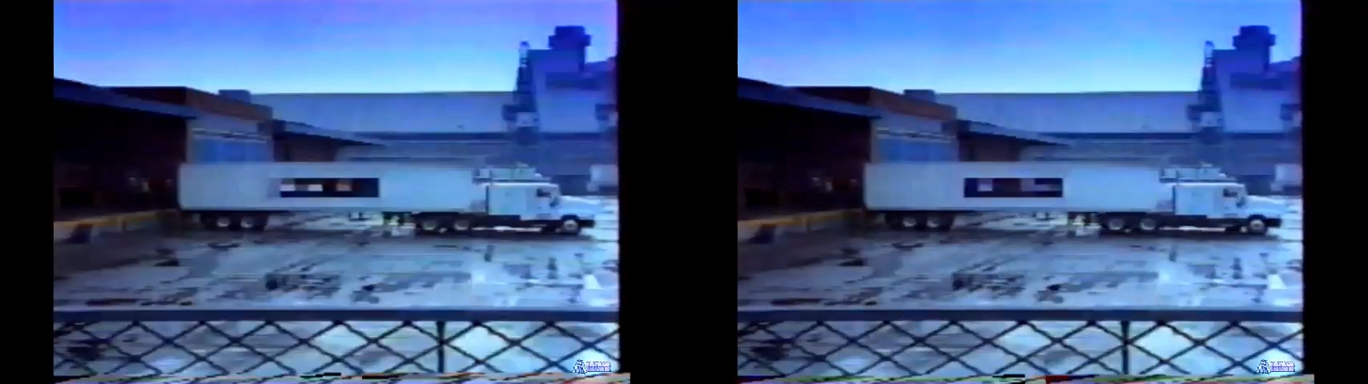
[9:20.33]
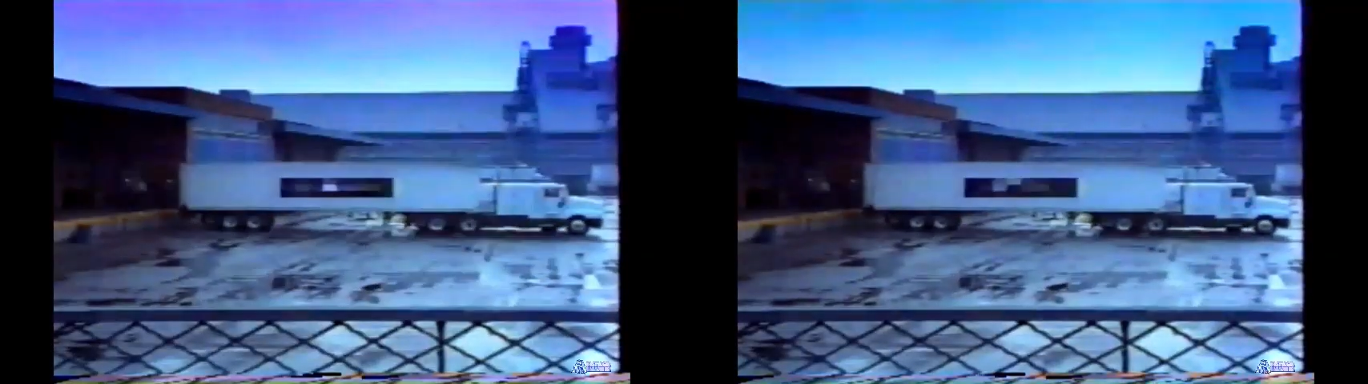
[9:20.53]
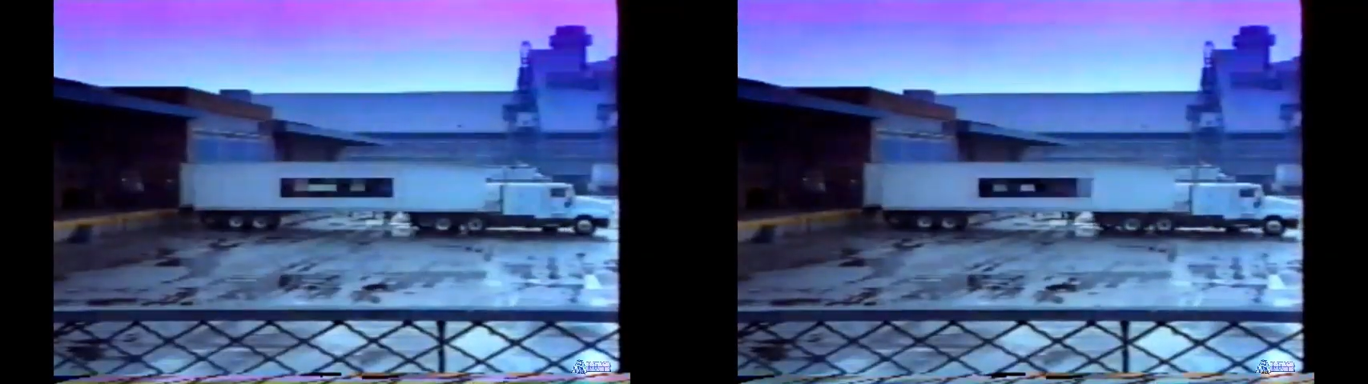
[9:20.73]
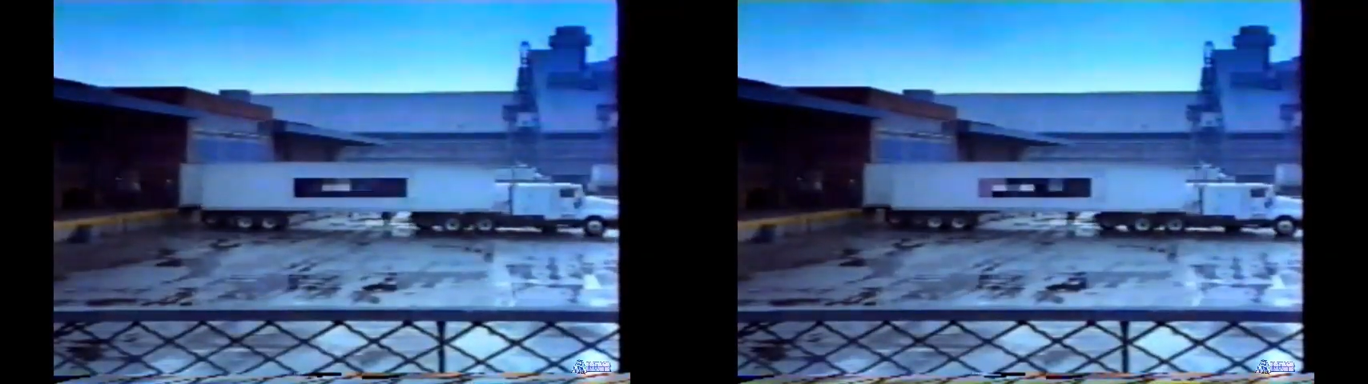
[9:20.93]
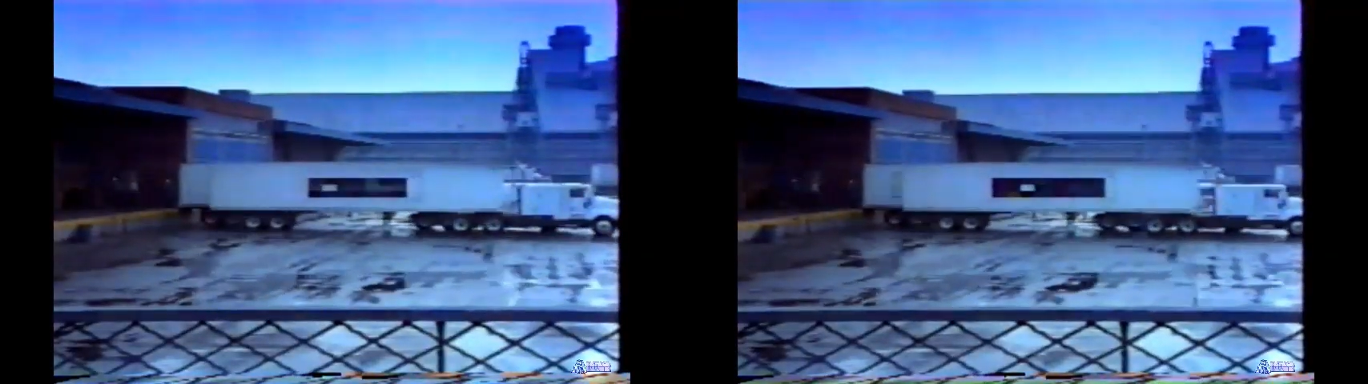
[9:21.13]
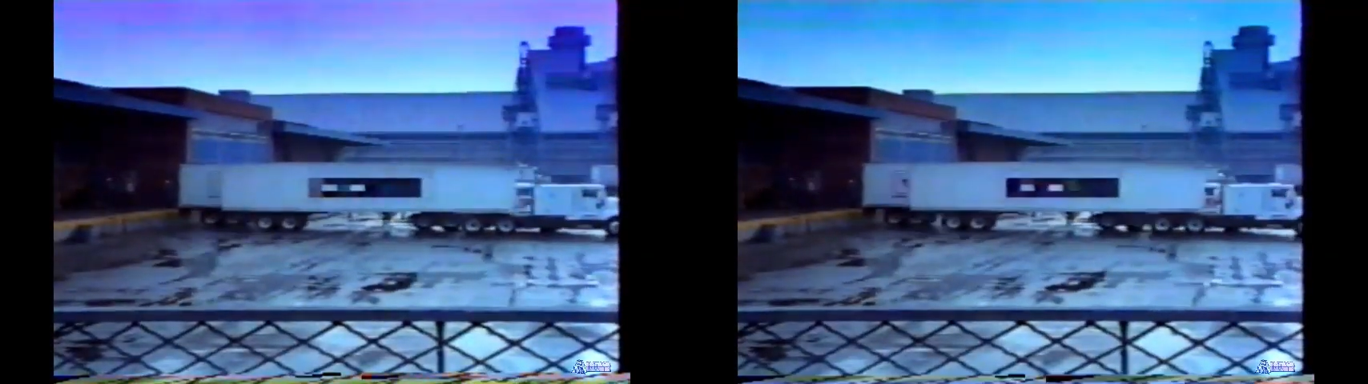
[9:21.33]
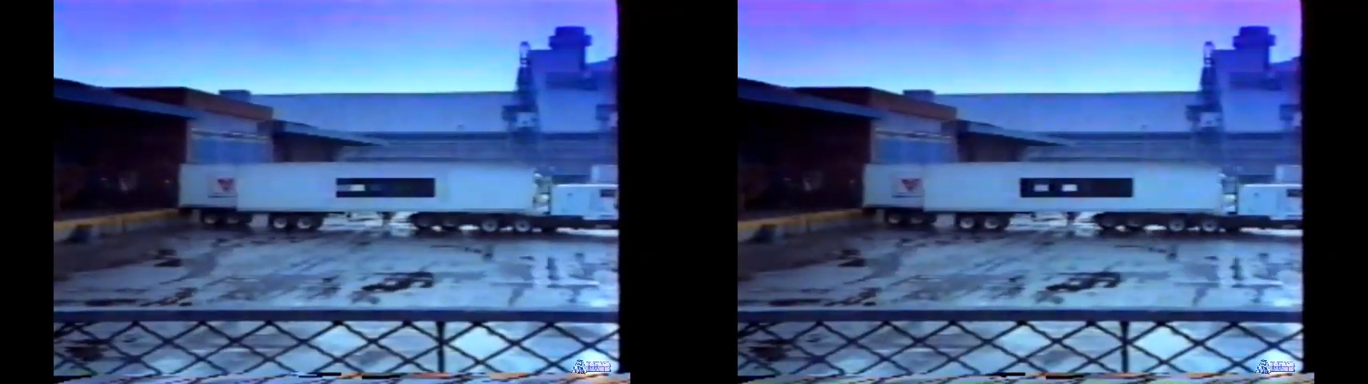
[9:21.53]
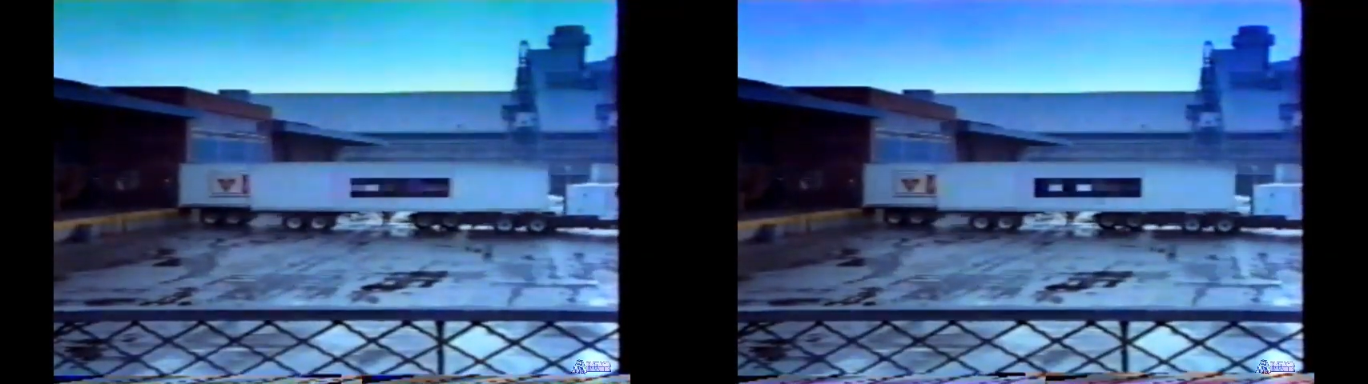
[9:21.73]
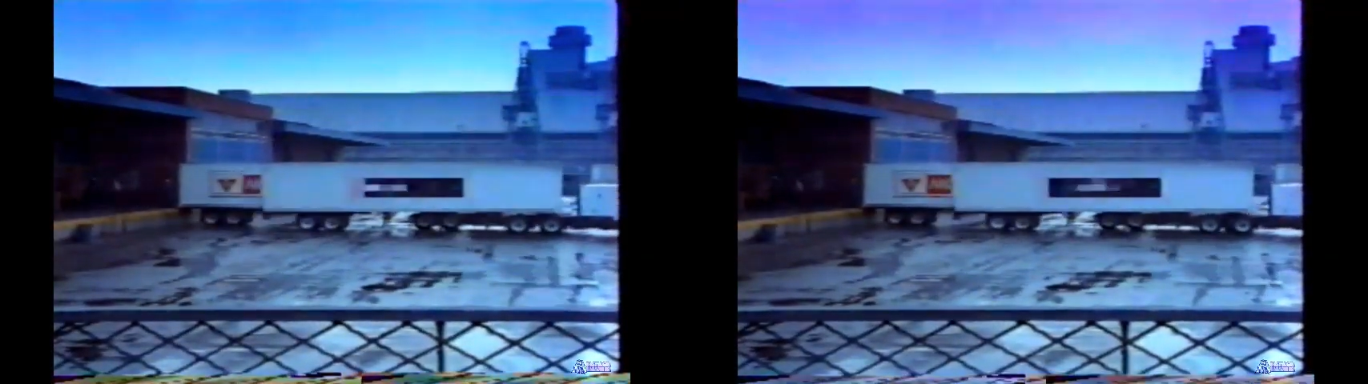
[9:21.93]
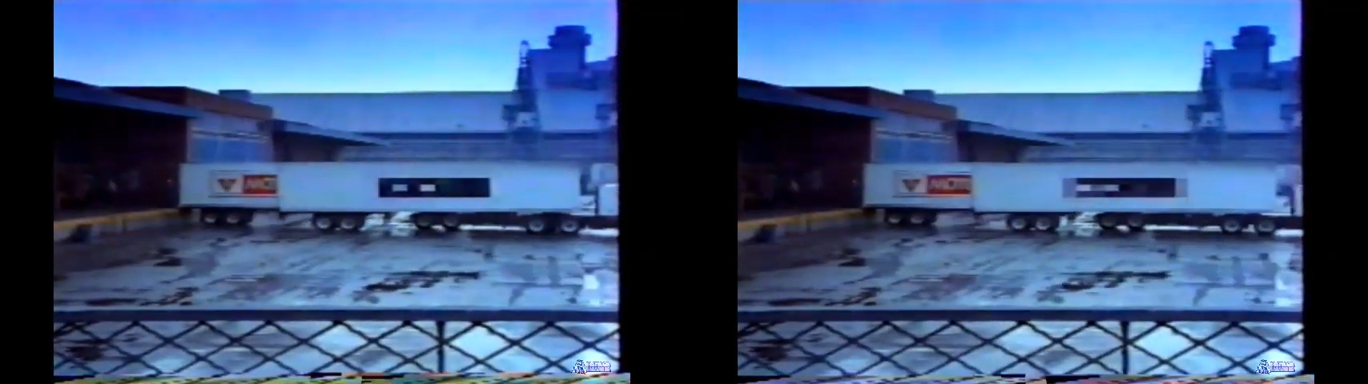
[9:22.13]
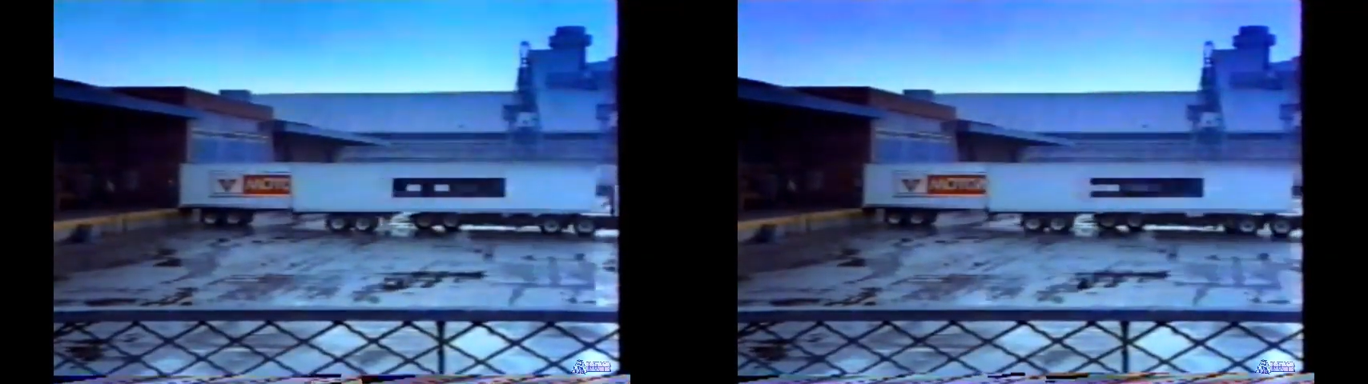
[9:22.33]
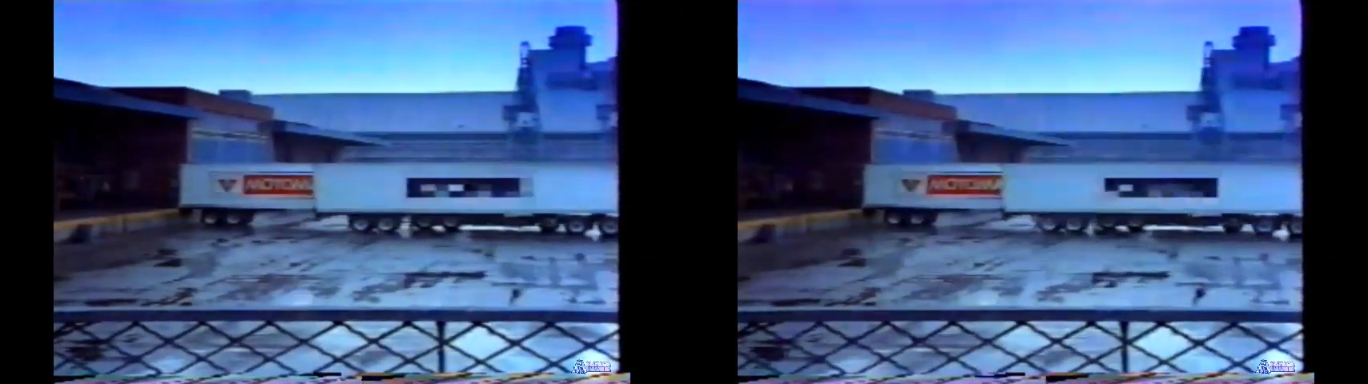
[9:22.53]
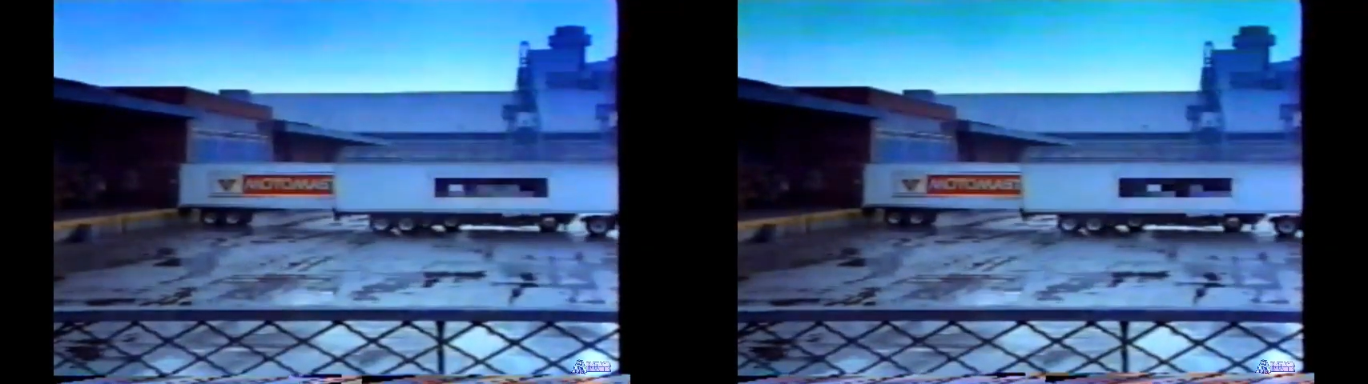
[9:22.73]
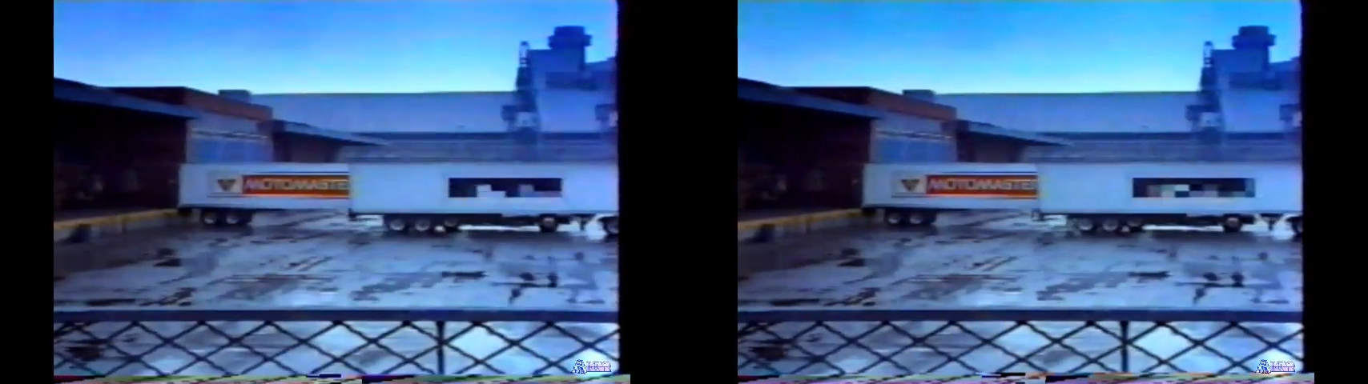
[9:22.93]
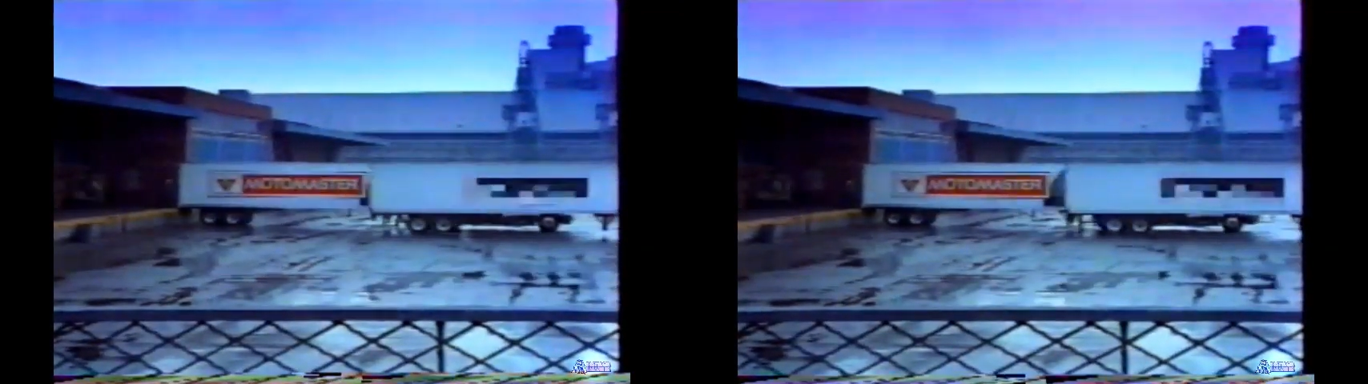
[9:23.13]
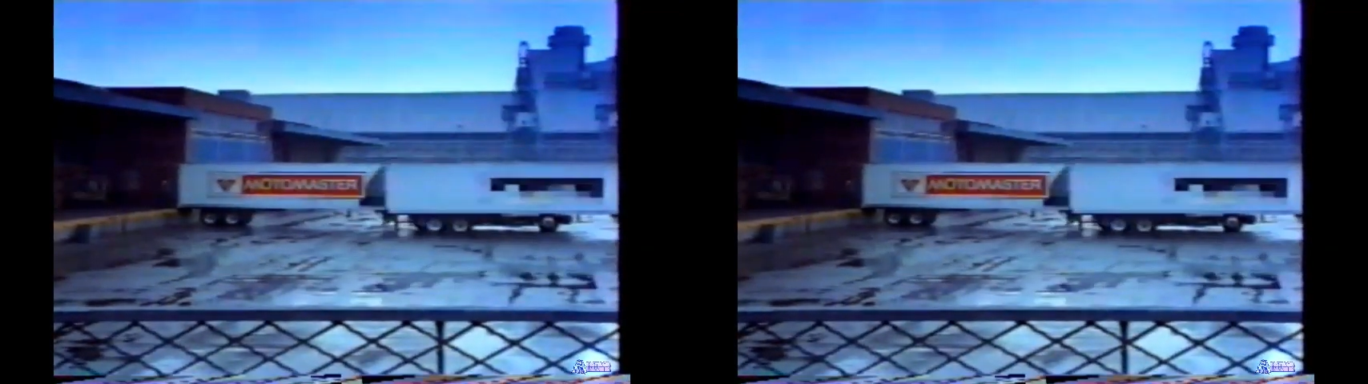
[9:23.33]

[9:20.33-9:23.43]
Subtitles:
(no speaker visible)